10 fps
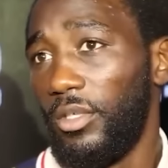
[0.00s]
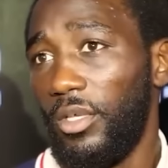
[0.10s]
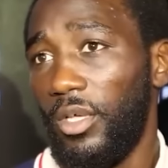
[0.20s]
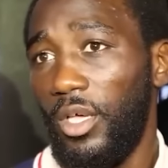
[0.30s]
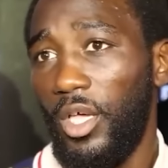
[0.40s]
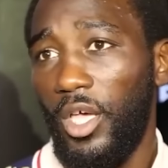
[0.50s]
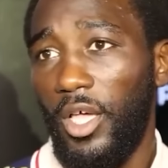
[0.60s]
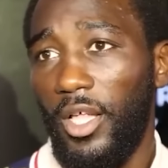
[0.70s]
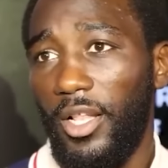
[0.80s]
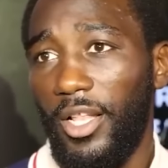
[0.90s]
but also
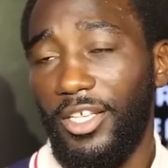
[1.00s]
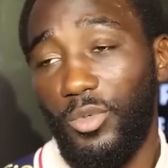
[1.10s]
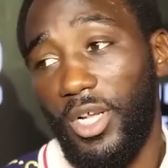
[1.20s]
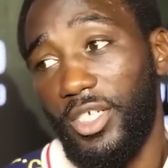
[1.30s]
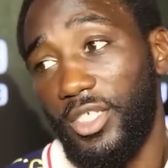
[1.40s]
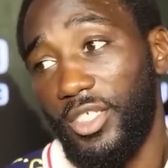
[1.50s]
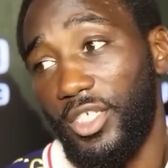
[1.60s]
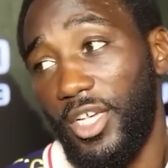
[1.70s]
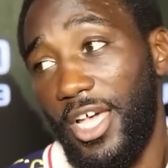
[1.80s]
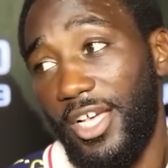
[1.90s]
elevate his
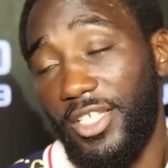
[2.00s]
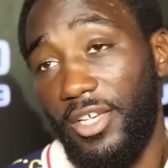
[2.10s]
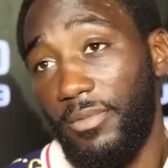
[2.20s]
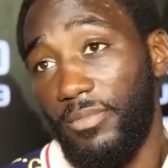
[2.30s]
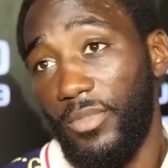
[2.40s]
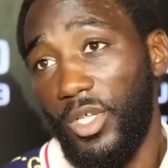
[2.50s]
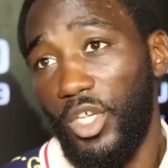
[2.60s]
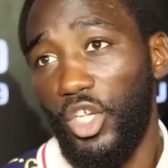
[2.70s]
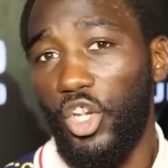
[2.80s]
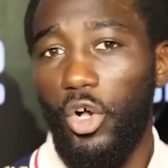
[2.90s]
legacy within the sport.